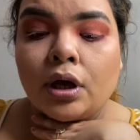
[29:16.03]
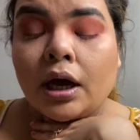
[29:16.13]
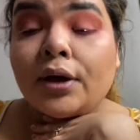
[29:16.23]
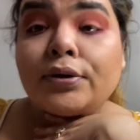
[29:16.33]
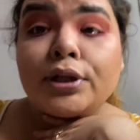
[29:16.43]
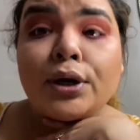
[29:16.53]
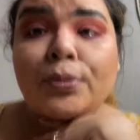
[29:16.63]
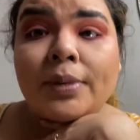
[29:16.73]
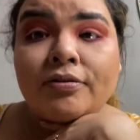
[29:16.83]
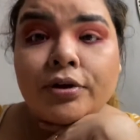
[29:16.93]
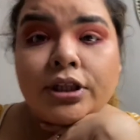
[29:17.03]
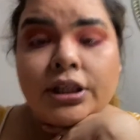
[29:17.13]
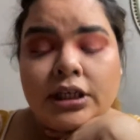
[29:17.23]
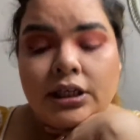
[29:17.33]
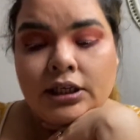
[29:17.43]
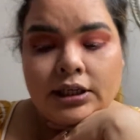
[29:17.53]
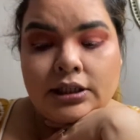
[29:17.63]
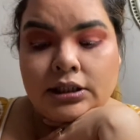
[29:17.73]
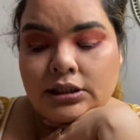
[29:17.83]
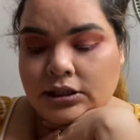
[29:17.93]
I really hope everything
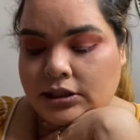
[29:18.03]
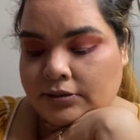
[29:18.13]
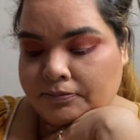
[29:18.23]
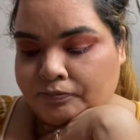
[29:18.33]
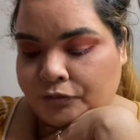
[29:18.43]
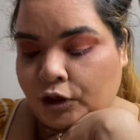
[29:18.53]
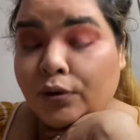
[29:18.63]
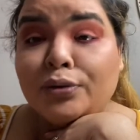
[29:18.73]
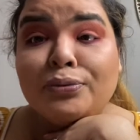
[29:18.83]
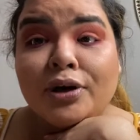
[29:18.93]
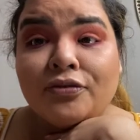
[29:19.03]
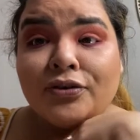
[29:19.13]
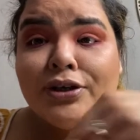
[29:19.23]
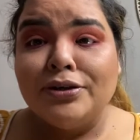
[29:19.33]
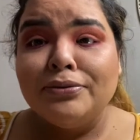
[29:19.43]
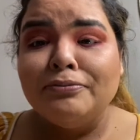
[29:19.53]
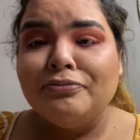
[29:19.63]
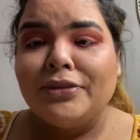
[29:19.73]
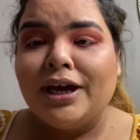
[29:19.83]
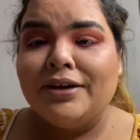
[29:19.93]
is going well for you.
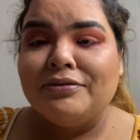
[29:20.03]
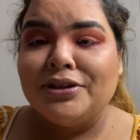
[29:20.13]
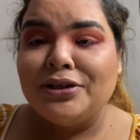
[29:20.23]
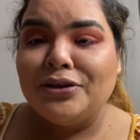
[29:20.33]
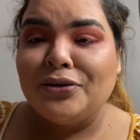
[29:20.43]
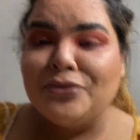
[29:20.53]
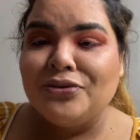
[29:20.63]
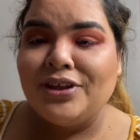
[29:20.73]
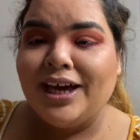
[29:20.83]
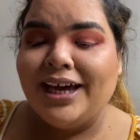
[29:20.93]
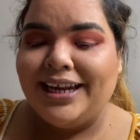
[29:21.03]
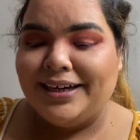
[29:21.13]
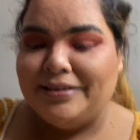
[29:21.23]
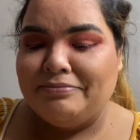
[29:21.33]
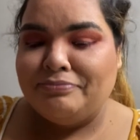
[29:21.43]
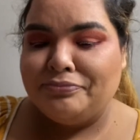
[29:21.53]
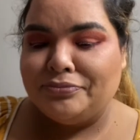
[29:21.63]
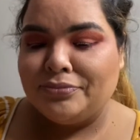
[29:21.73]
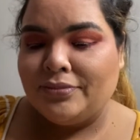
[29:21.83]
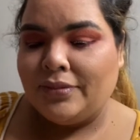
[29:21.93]
I really know that
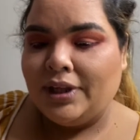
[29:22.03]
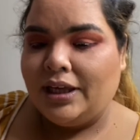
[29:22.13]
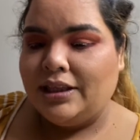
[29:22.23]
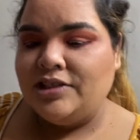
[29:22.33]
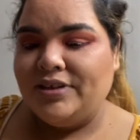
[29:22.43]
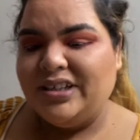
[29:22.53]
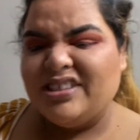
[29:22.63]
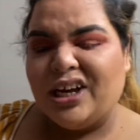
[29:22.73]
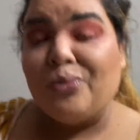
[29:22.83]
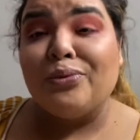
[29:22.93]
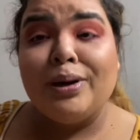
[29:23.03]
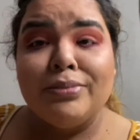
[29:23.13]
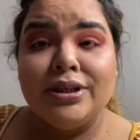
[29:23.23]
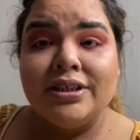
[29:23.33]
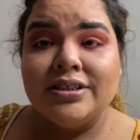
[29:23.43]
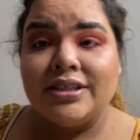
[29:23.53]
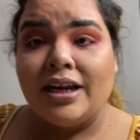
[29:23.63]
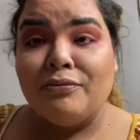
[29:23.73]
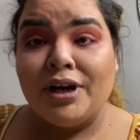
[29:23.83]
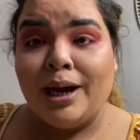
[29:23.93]
this video is kind of rambling. That's kind
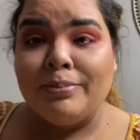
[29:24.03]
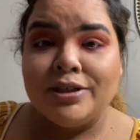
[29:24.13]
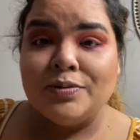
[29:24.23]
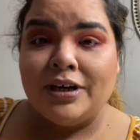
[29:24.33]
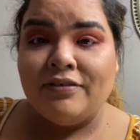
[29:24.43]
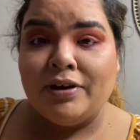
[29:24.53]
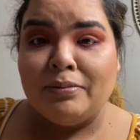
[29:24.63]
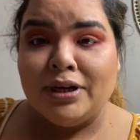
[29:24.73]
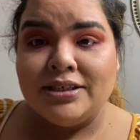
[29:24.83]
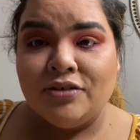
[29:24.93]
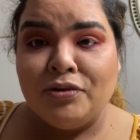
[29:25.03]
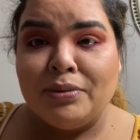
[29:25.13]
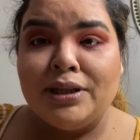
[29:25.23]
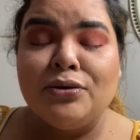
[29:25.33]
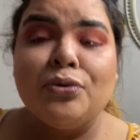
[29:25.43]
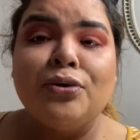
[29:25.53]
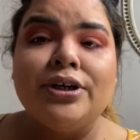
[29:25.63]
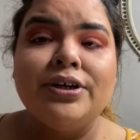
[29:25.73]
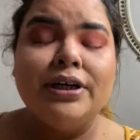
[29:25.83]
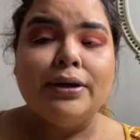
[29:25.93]
of what happens when I find myself in my little corner
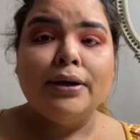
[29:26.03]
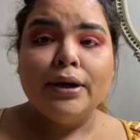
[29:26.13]
here.